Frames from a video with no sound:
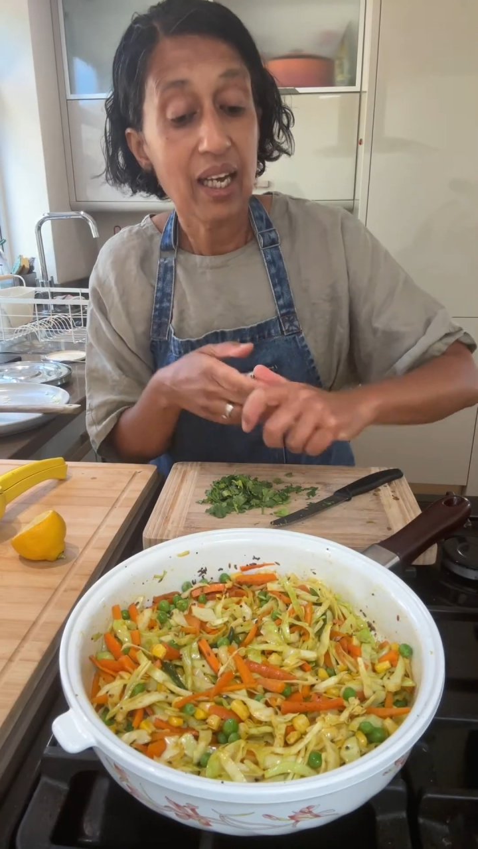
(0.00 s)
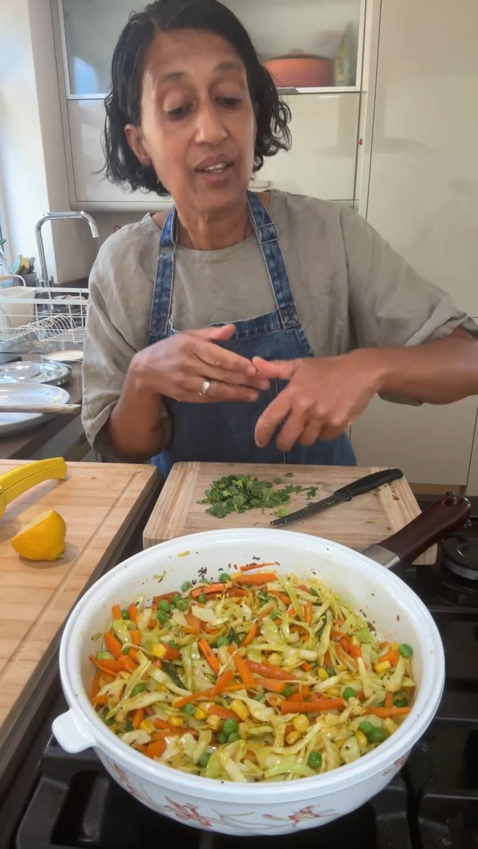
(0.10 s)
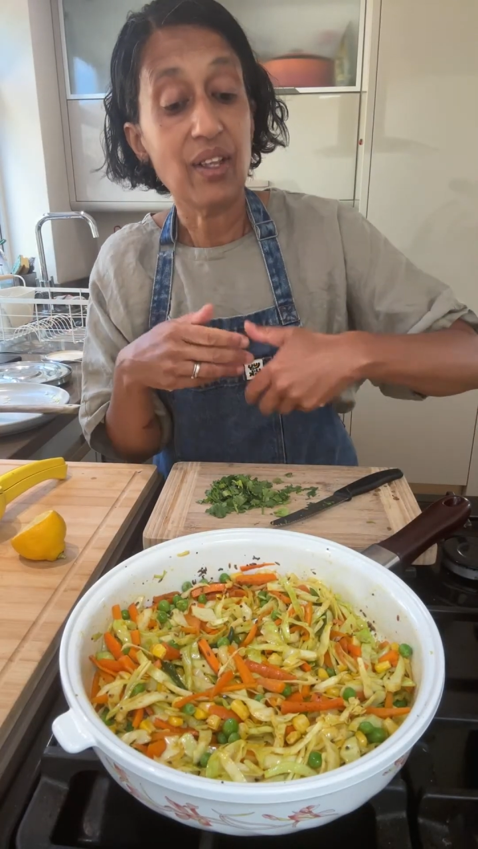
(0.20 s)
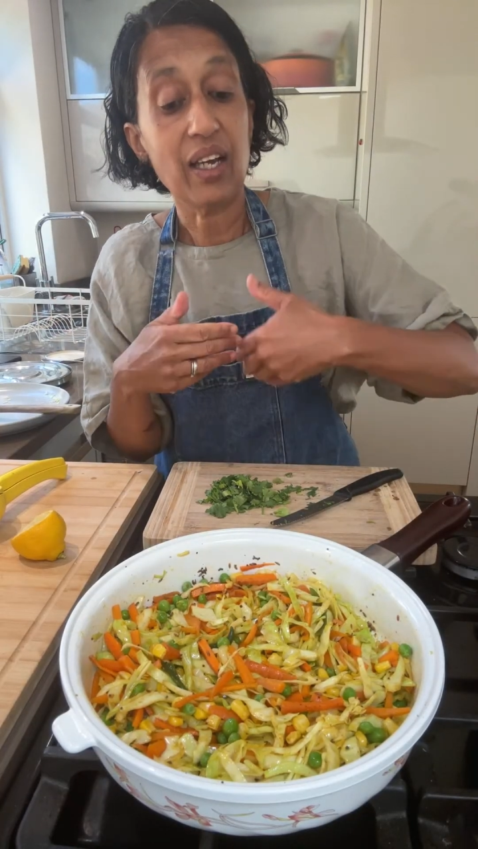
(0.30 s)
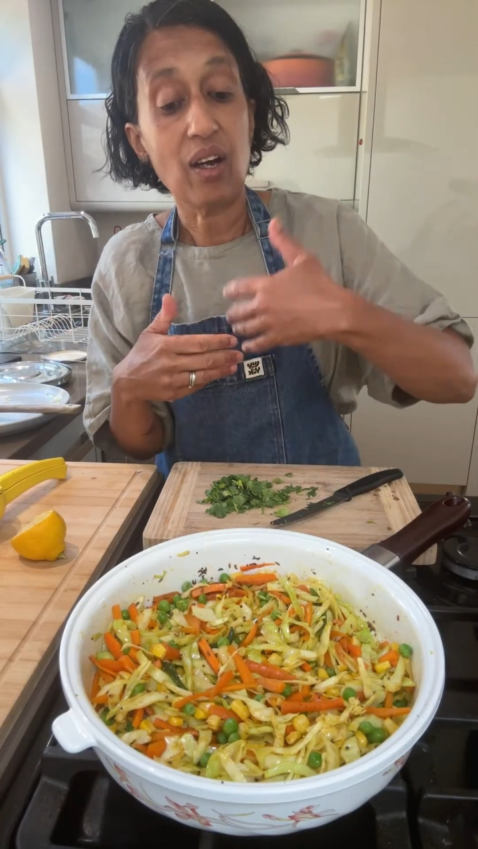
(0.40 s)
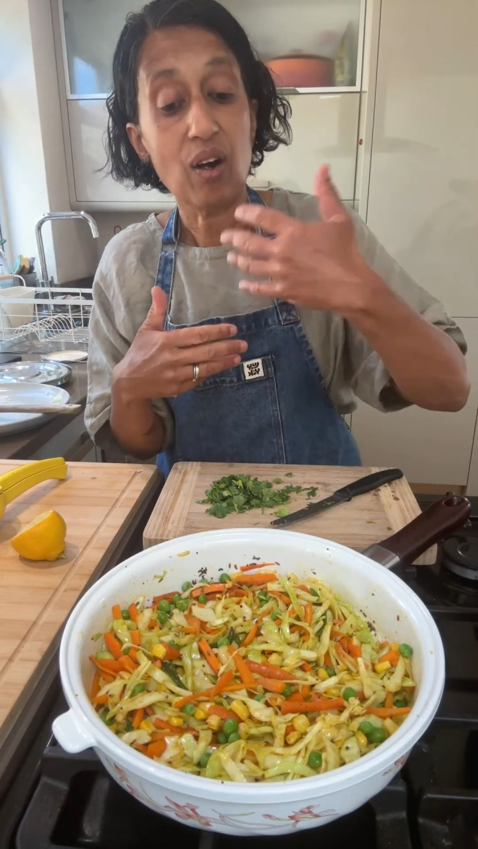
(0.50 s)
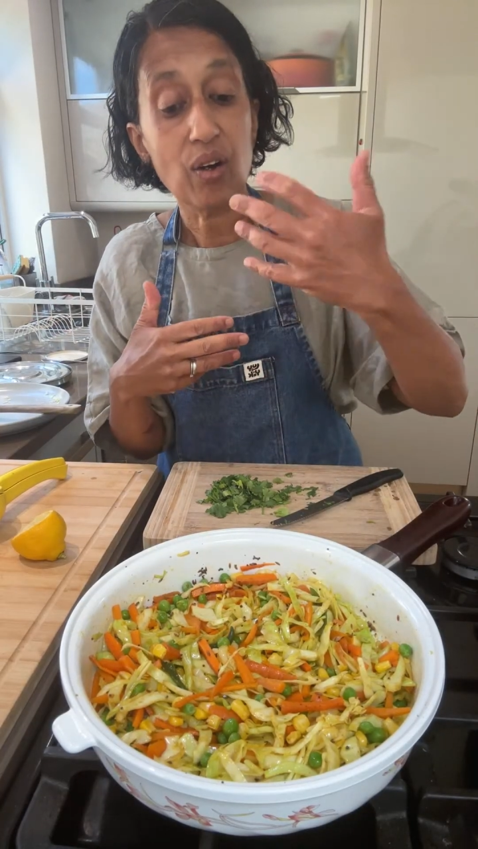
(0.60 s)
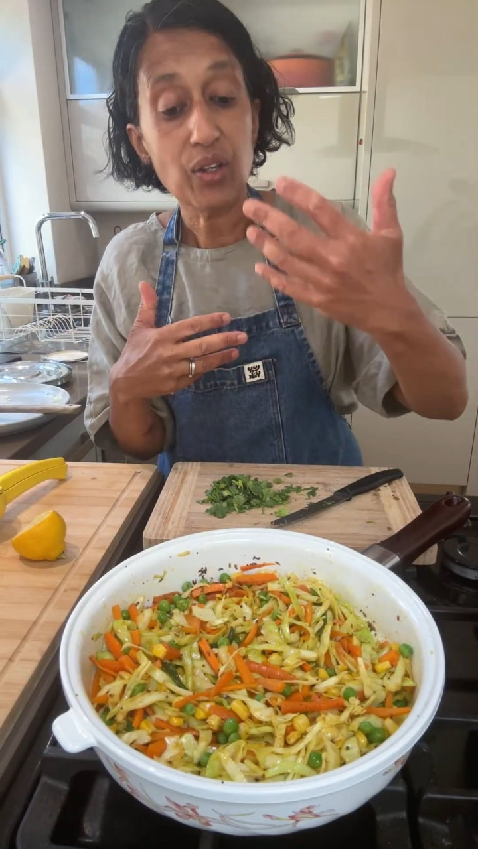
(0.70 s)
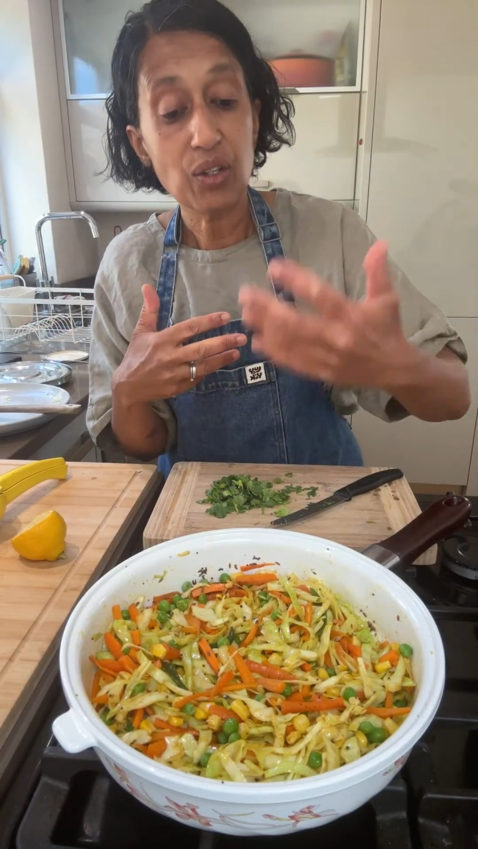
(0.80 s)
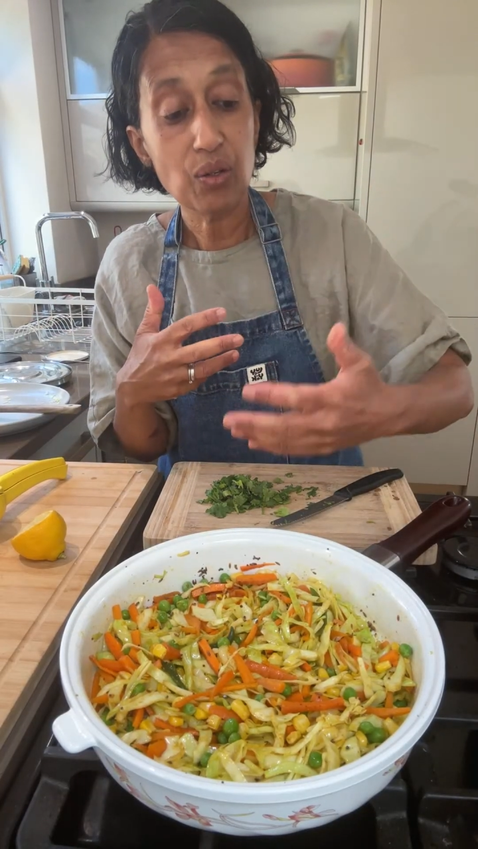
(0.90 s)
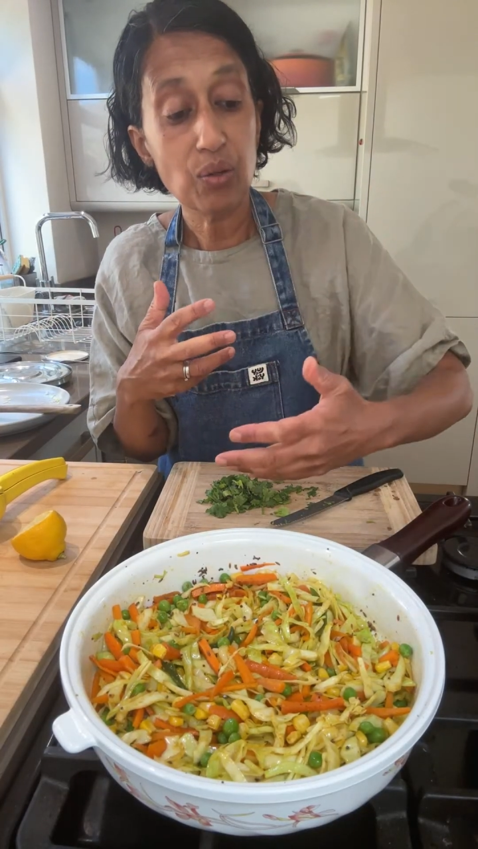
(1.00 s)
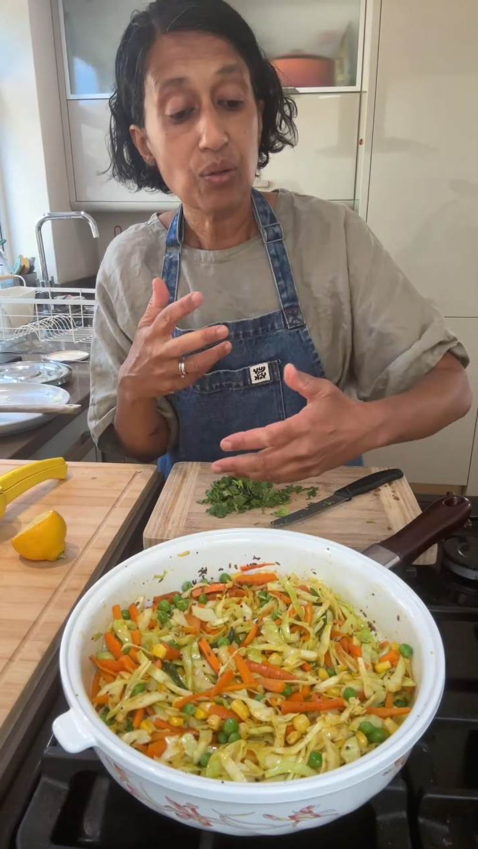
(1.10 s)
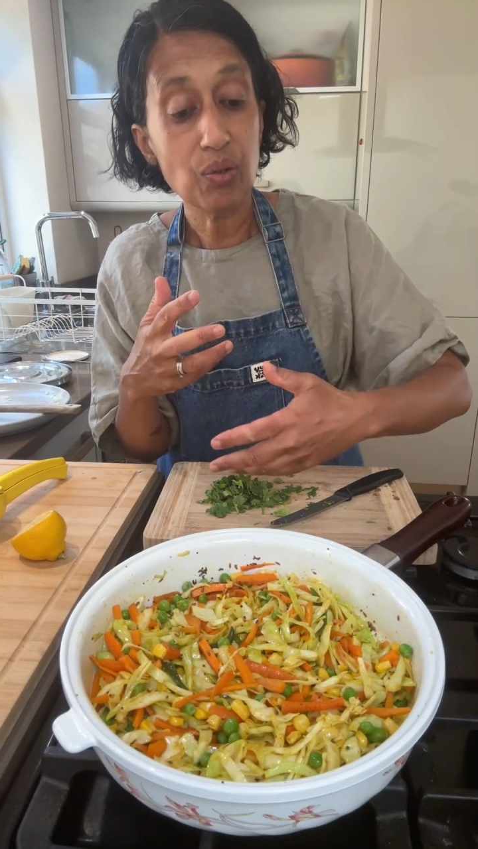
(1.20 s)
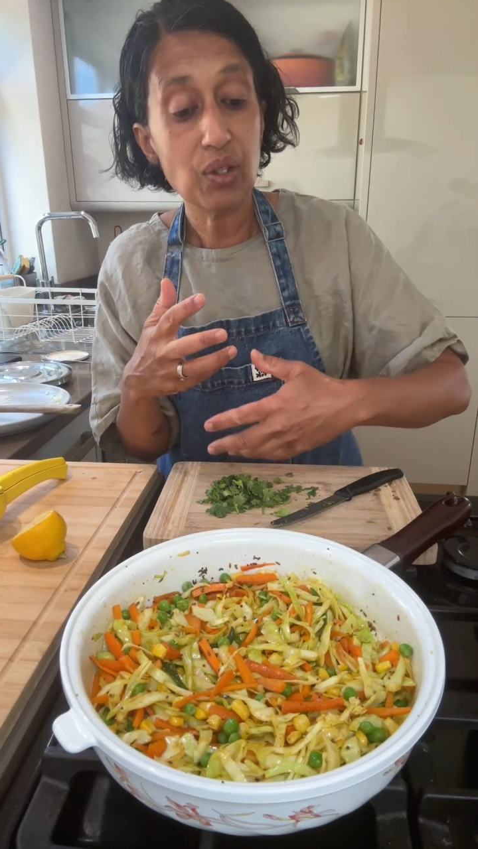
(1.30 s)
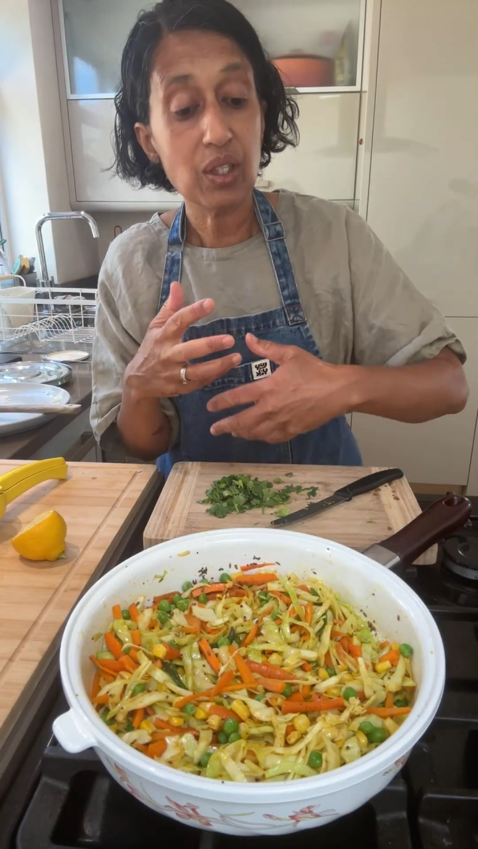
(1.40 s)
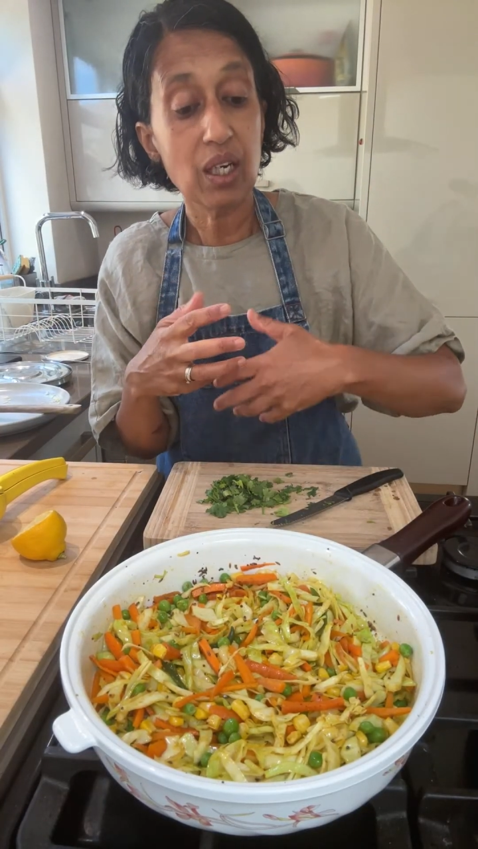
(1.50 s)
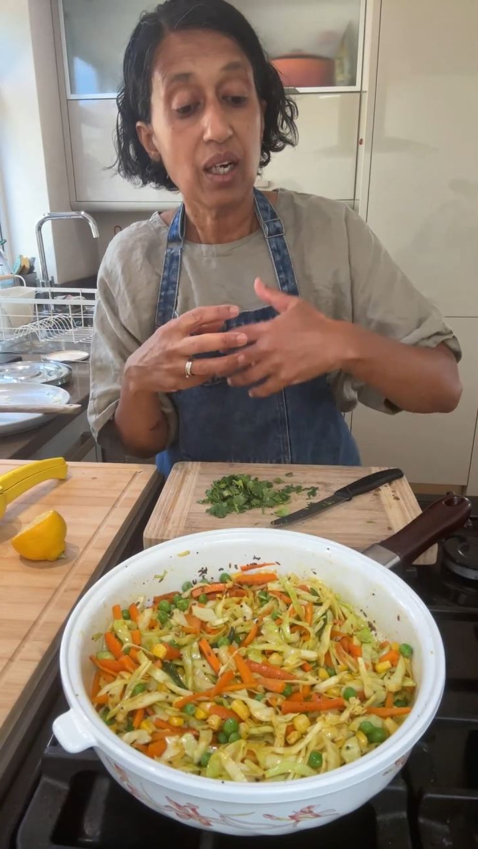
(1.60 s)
They are used